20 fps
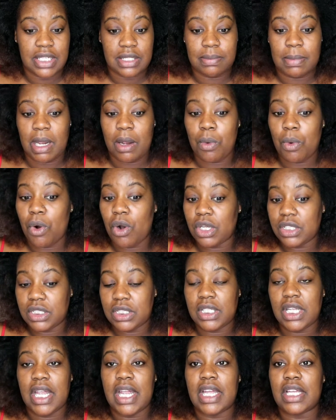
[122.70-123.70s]
is my wash
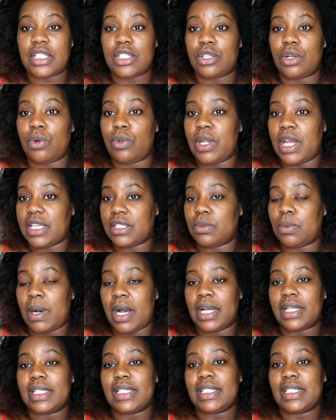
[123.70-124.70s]
day, so that's
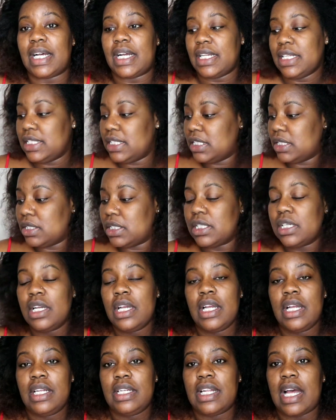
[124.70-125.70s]
why I decided to
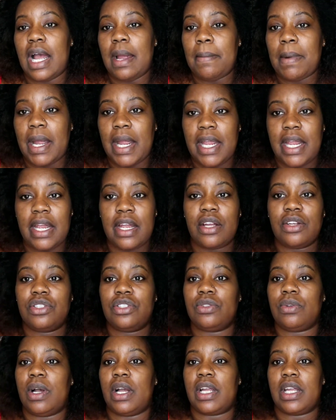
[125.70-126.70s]
dye my hair
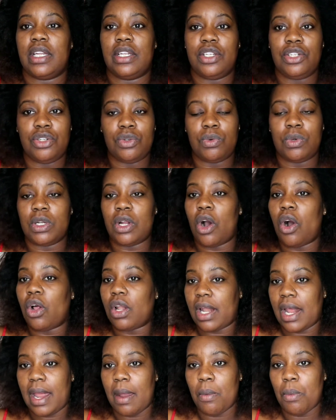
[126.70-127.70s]
so I can do it
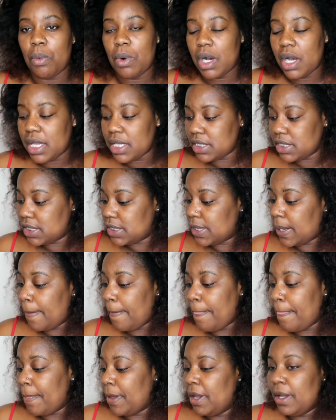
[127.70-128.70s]
all at once.
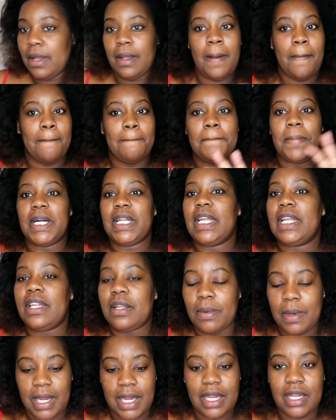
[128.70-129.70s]
But
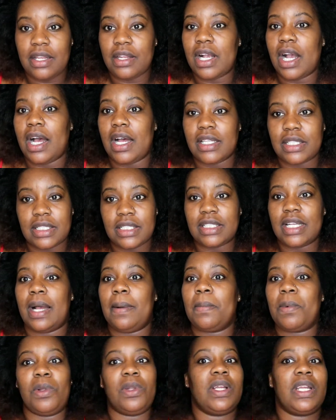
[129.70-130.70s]
anyway, you guys, because
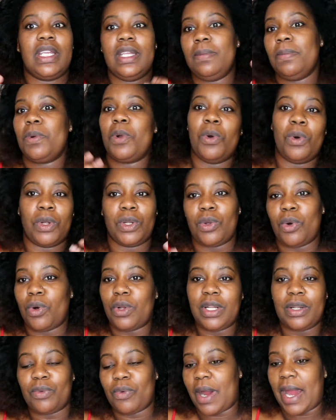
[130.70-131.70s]
I'm going to keep going
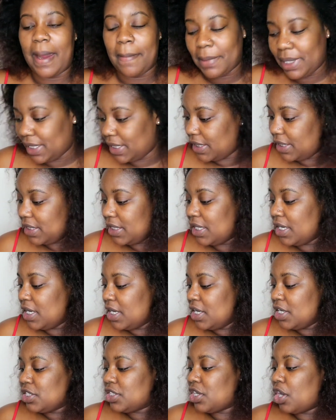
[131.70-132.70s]
on and rambling.
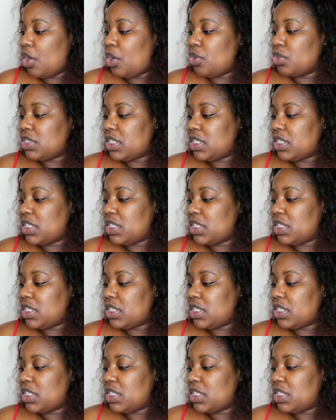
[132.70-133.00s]
So